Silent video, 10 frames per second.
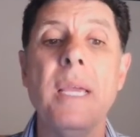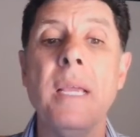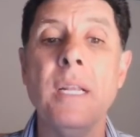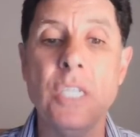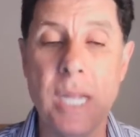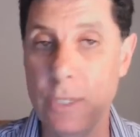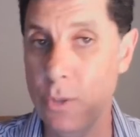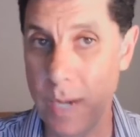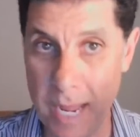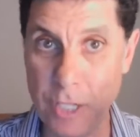in
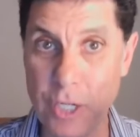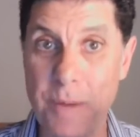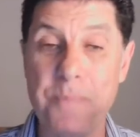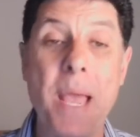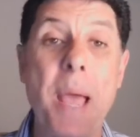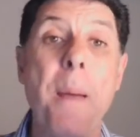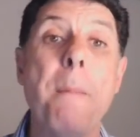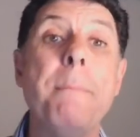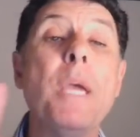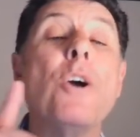Central Asia.
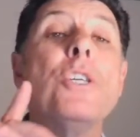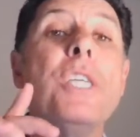Because